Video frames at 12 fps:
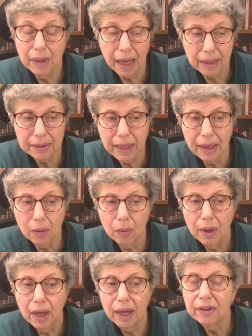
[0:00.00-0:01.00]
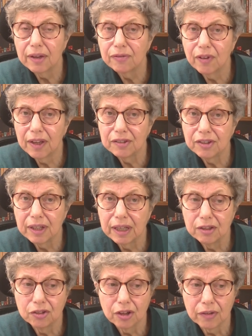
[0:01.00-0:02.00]
And now they're fighting
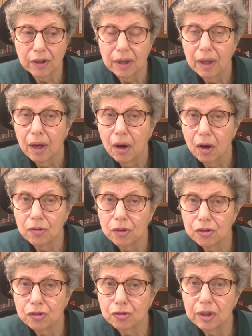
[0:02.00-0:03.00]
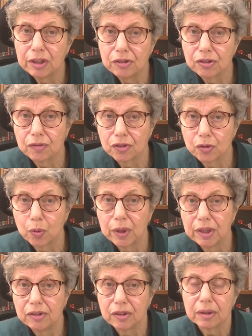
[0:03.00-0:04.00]
each other on the streets of
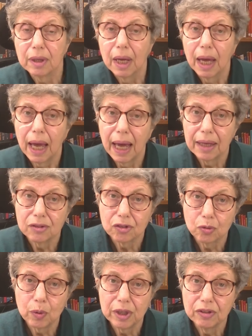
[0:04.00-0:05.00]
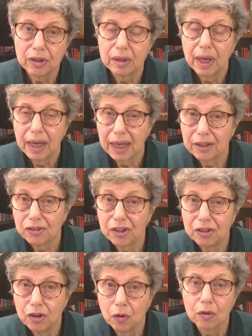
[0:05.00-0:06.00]
Sweden, and Sweden is
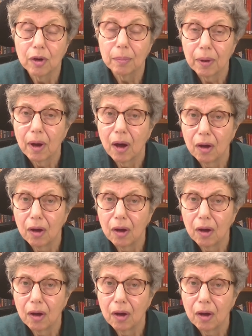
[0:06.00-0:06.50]
in Europe.